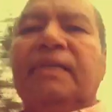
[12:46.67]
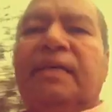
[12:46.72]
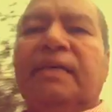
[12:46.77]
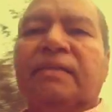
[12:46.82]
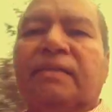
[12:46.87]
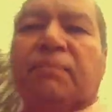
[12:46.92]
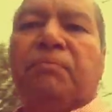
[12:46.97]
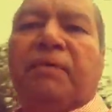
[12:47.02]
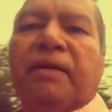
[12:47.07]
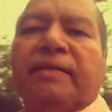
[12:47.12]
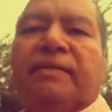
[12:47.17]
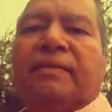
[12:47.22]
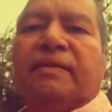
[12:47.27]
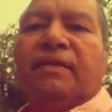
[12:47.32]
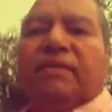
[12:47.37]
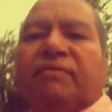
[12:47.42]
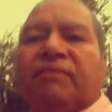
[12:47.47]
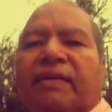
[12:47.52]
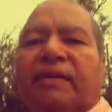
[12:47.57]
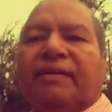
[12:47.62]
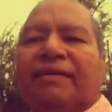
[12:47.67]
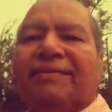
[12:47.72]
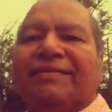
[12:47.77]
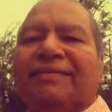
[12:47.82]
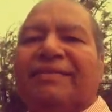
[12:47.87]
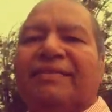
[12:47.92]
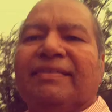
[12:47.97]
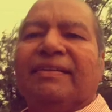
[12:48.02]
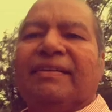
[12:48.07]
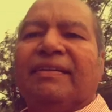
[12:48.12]
it's a pleasant evening.
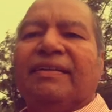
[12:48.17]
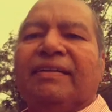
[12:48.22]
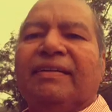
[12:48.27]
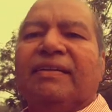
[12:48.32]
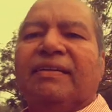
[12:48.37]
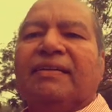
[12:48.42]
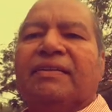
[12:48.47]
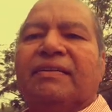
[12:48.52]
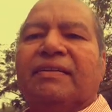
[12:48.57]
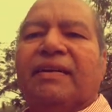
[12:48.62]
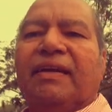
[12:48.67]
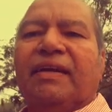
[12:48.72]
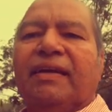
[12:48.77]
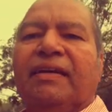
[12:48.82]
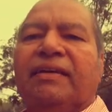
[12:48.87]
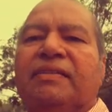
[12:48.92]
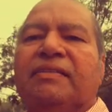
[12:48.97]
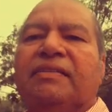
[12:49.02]
Okay,